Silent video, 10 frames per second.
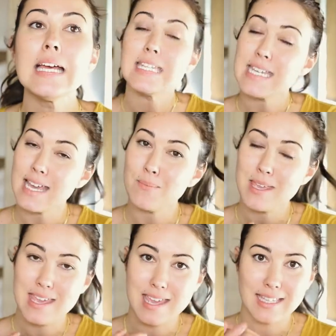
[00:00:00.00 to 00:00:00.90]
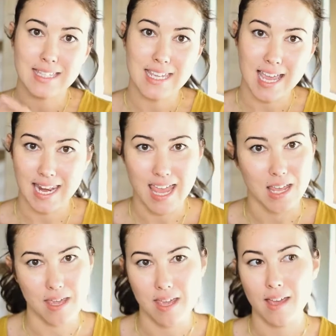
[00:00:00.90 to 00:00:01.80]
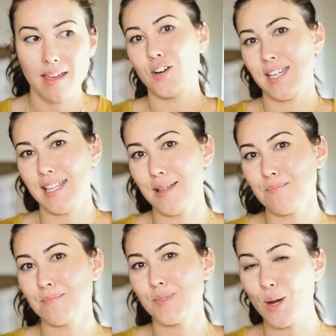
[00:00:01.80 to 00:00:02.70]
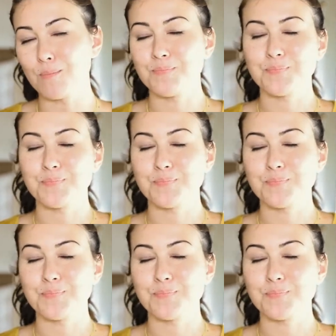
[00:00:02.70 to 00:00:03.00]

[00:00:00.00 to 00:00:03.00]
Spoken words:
DNP curriculum. So